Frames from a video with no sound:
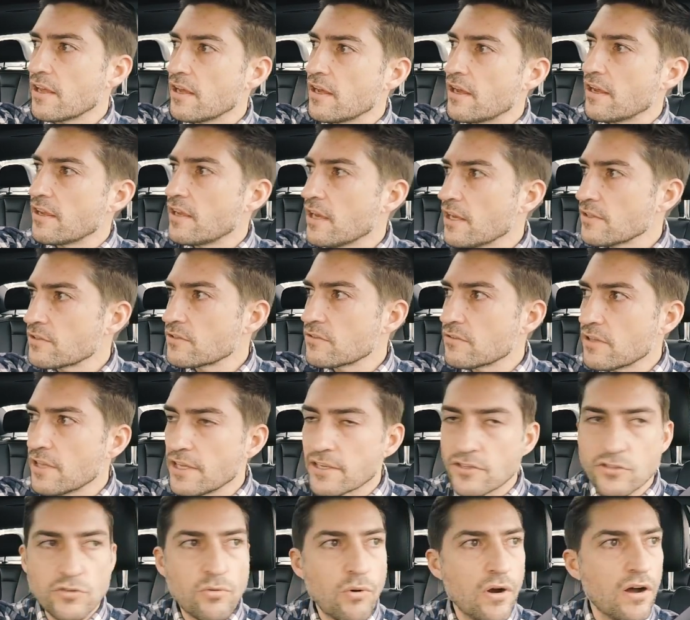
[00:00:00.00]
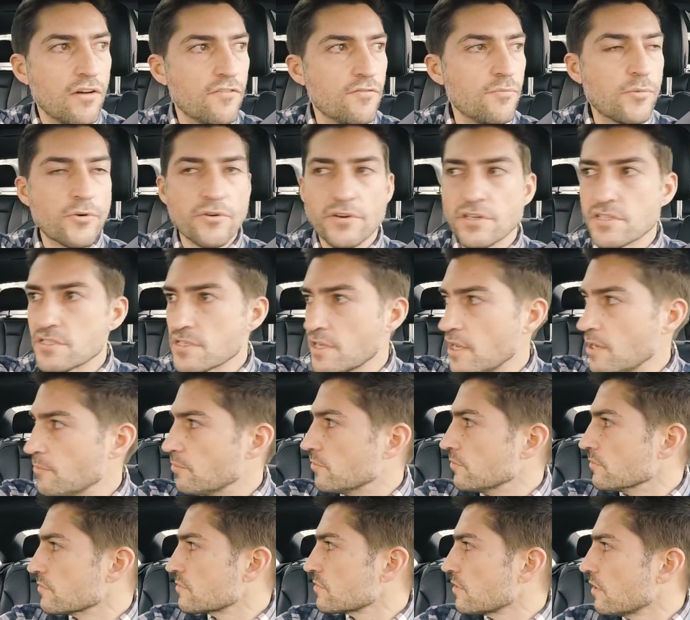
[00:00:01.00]
I got like 12 more
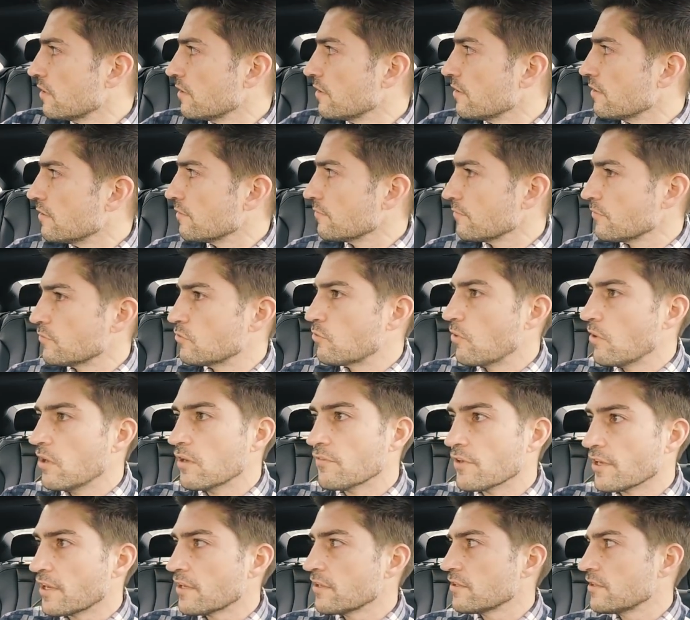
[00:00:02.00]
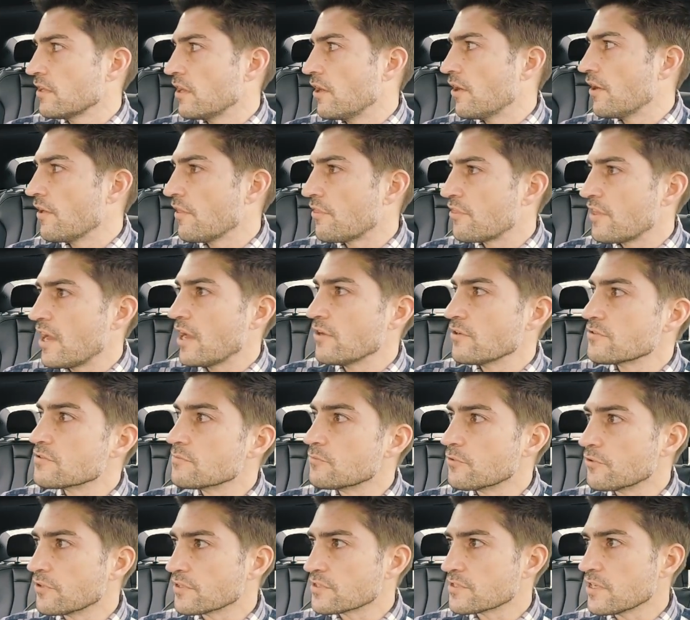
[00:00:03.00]
examples. Uh, 12, I got a, a thousand
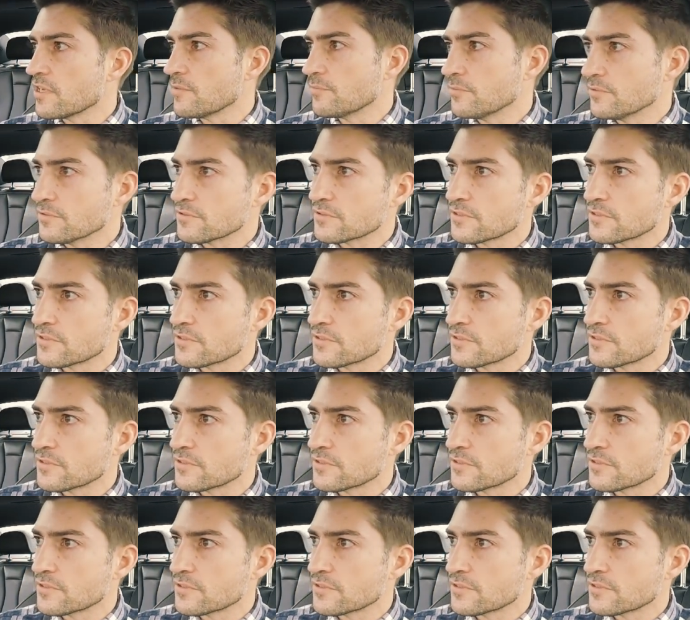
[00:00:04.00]
more examples.